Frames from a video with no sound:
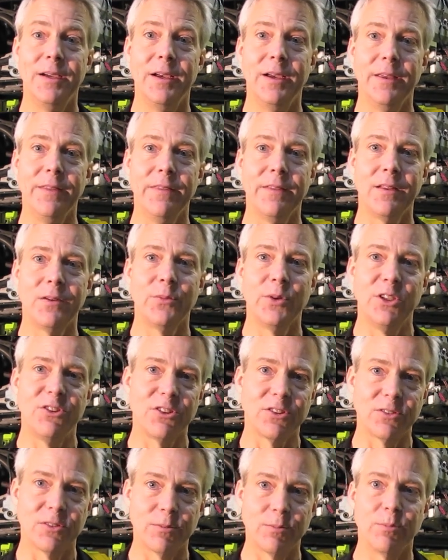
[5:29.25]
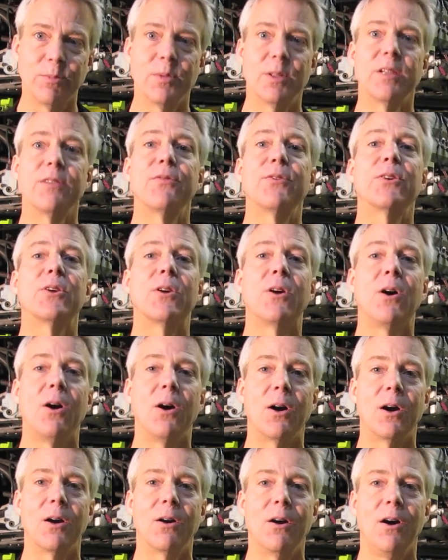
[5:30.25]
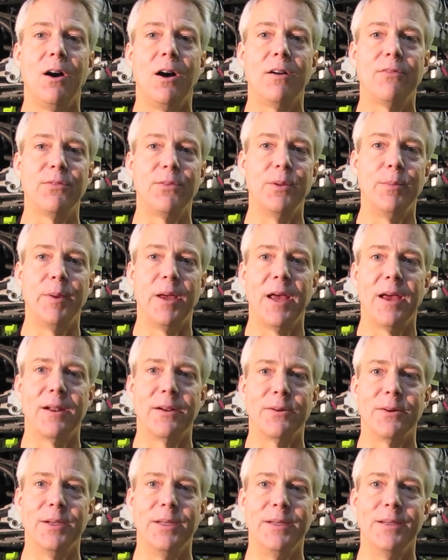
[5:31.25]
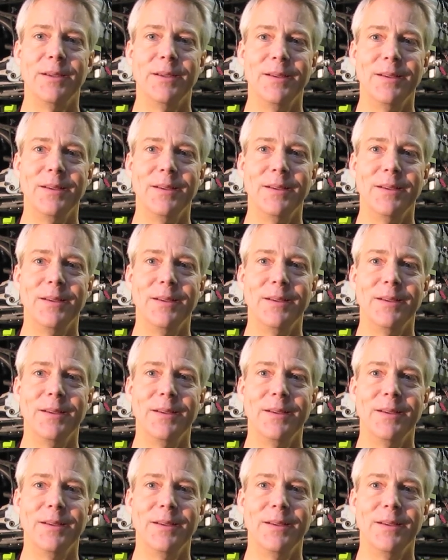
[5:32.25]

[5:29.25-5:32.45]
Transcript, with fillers: and then we just lift the car off the battery